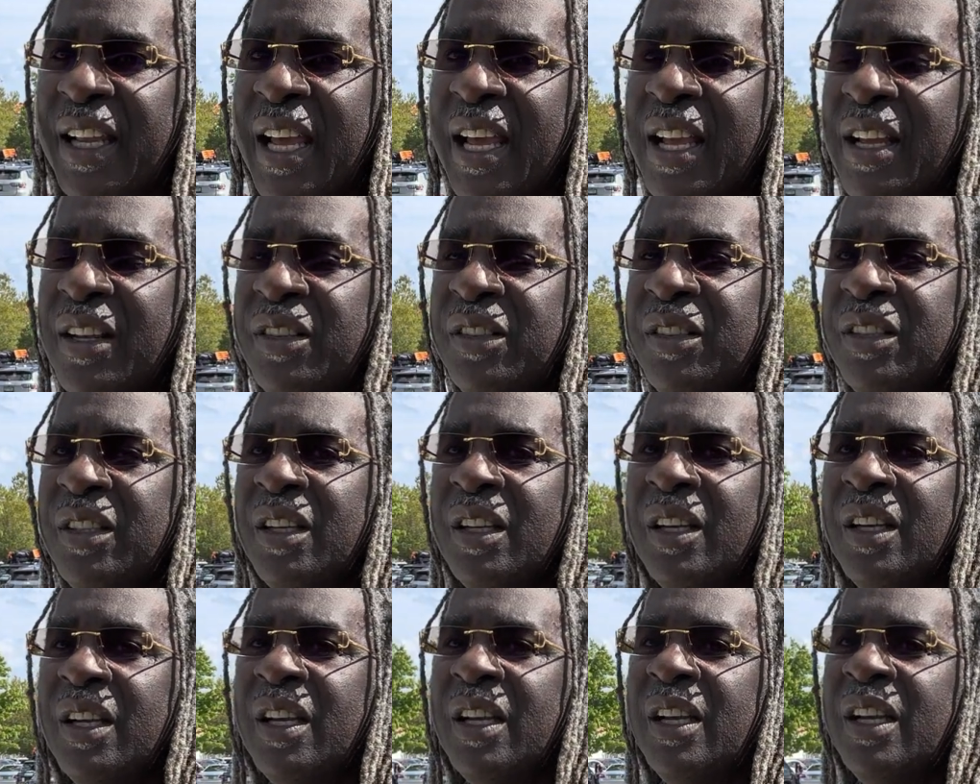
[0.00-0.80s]
is
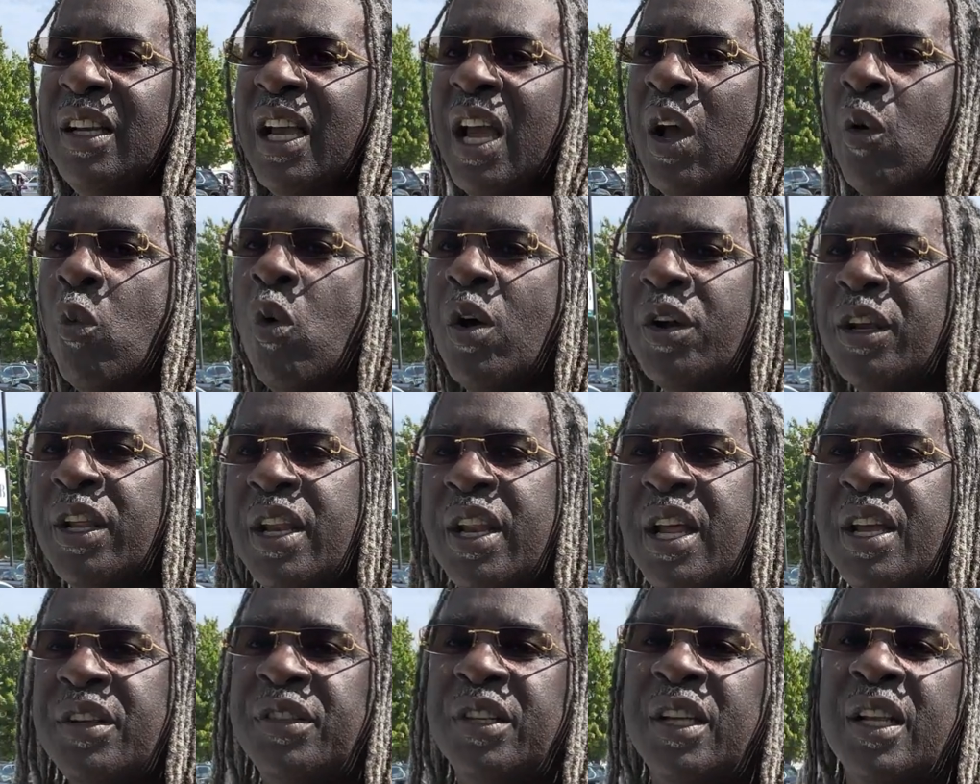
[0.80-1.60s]
and what it
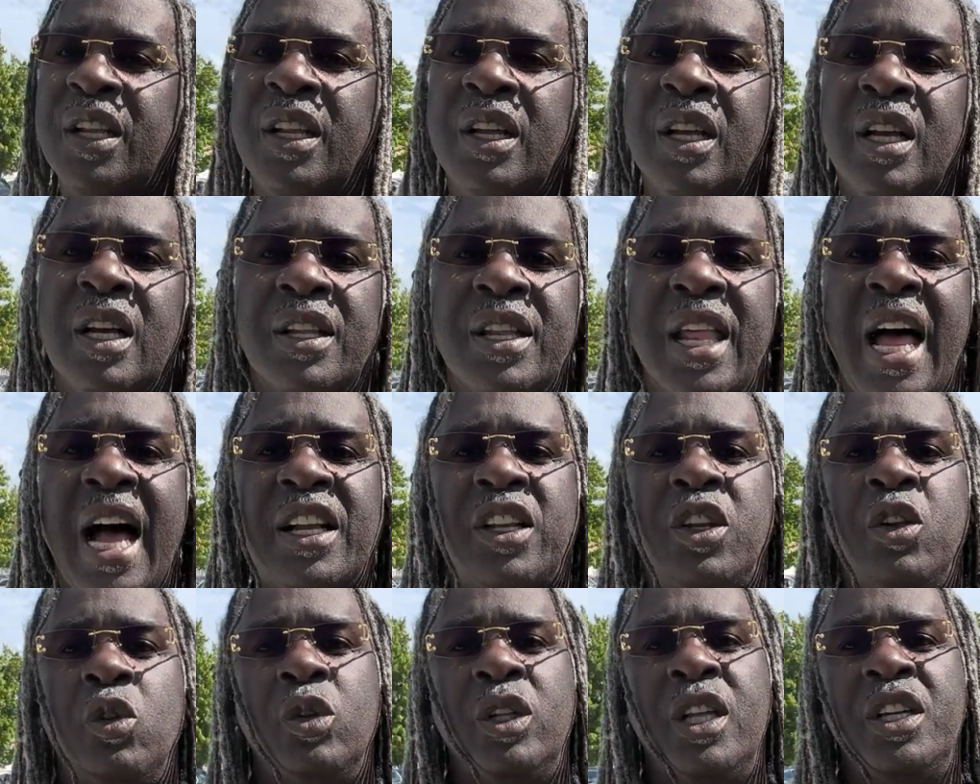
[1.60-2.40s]
isn't.
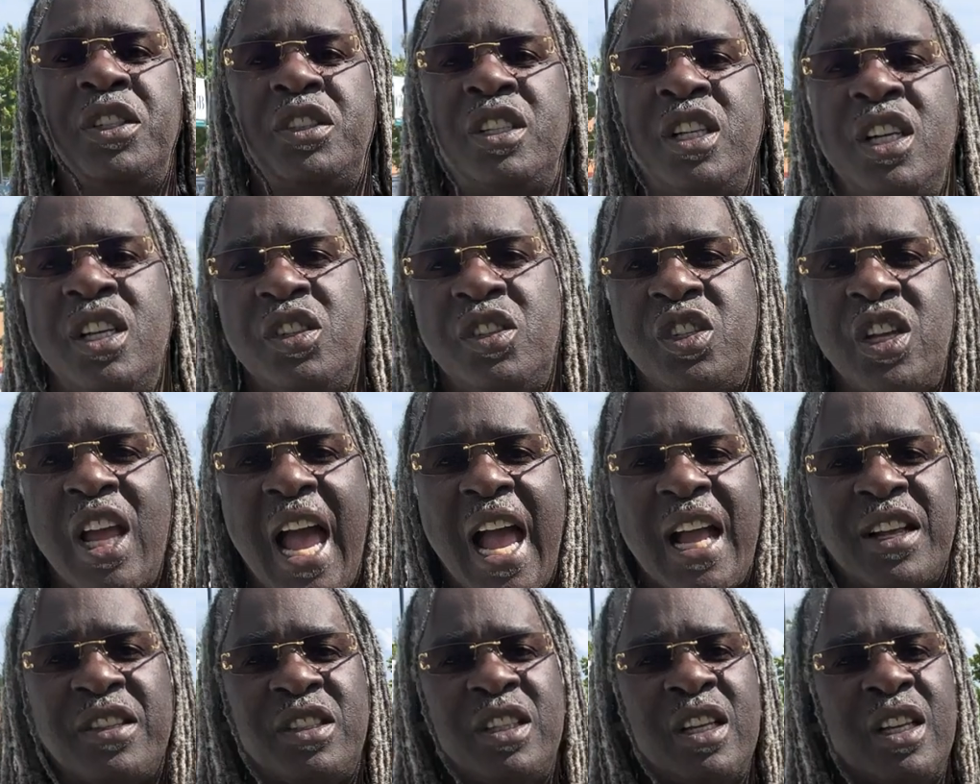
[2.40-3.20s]
Dr. Ulysses
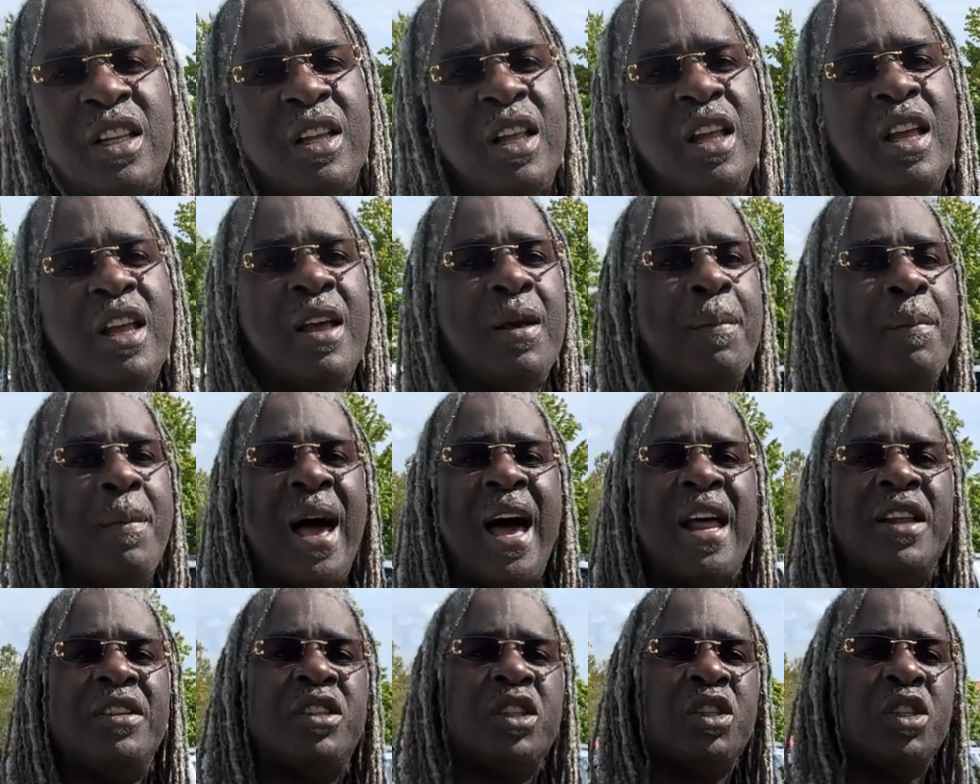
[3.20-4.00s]
Jackson,
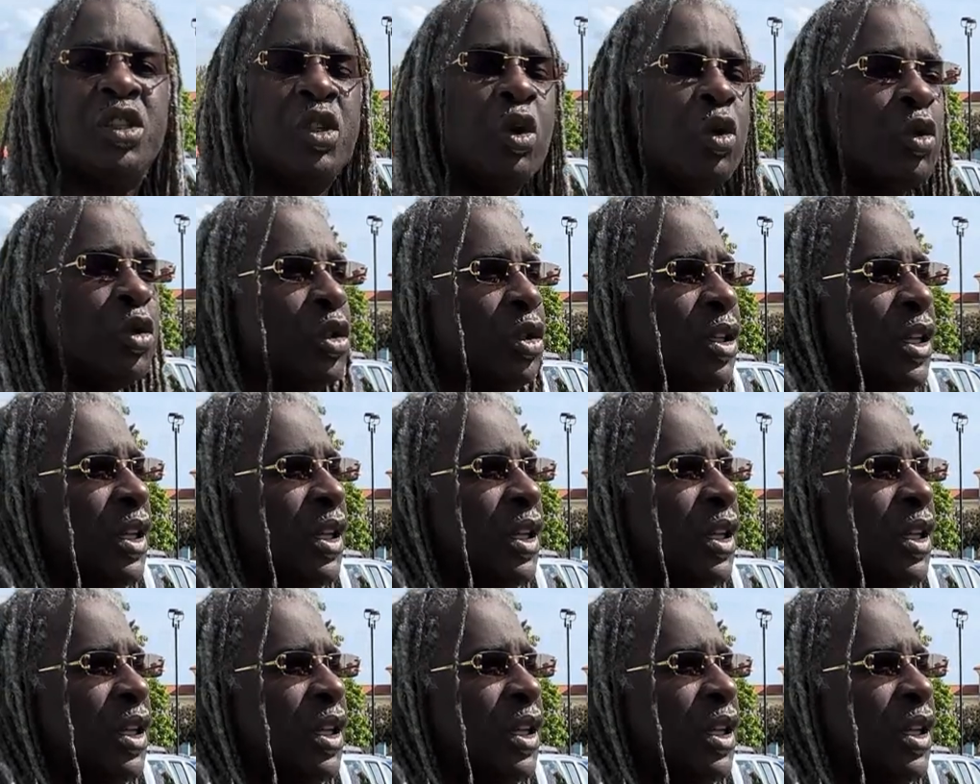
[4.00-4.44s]
managing social